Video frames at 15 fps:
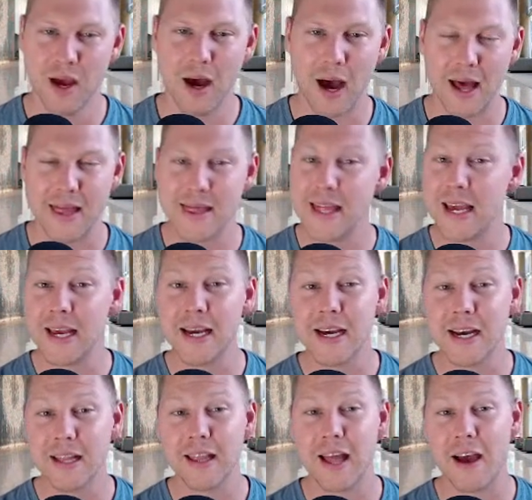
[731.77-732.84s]
I think
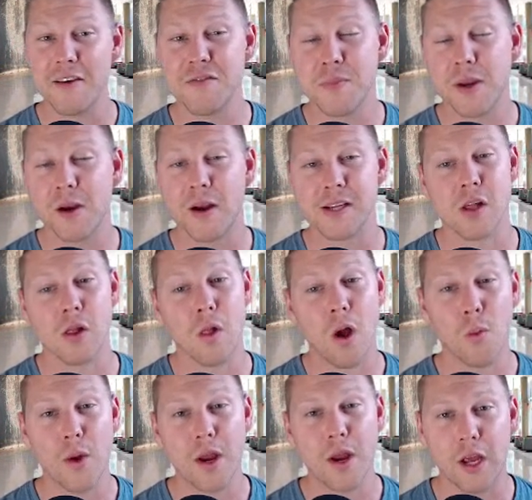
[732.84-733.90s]
Livepeer has a
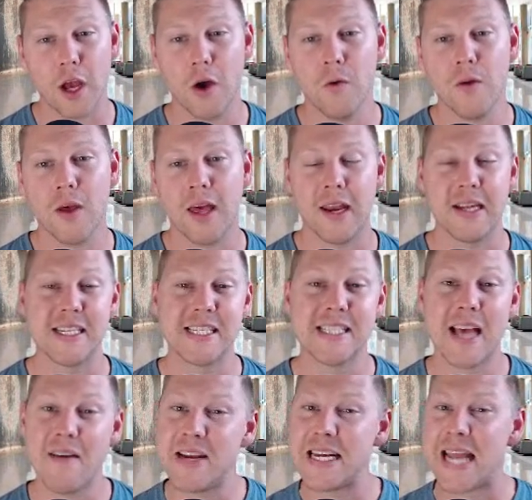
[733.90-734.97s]
long way to go, and
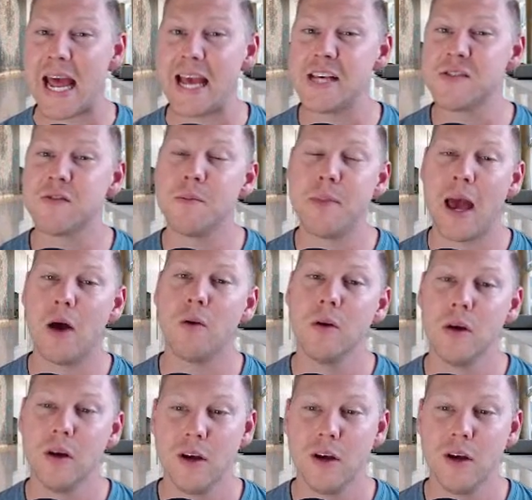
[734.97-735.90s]
7 days from now,